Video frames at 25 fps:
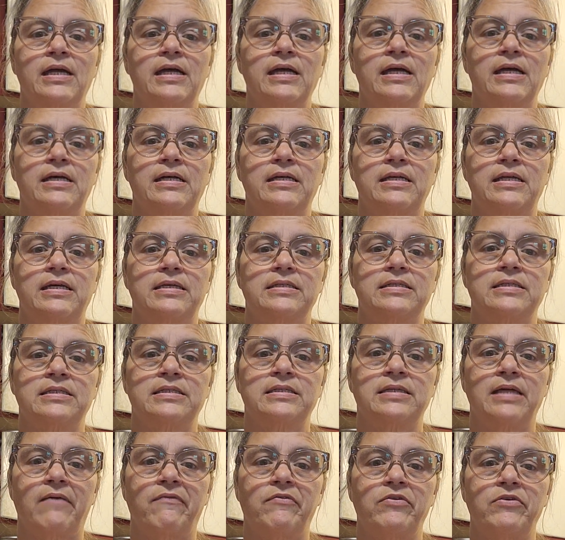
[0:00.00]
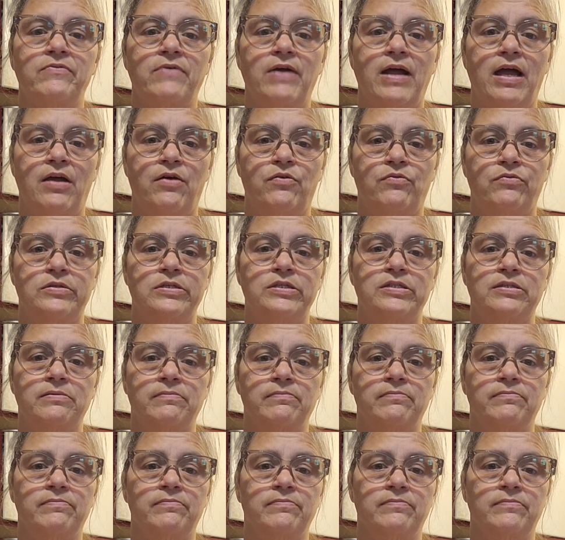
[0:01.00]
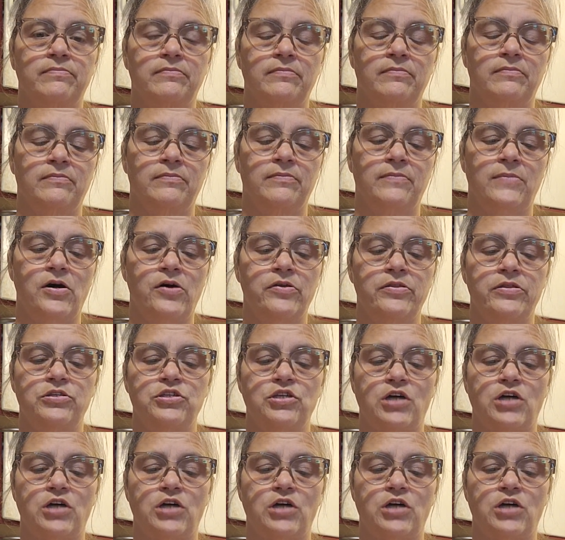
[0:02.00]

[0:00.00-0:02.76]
and 7 rounds on the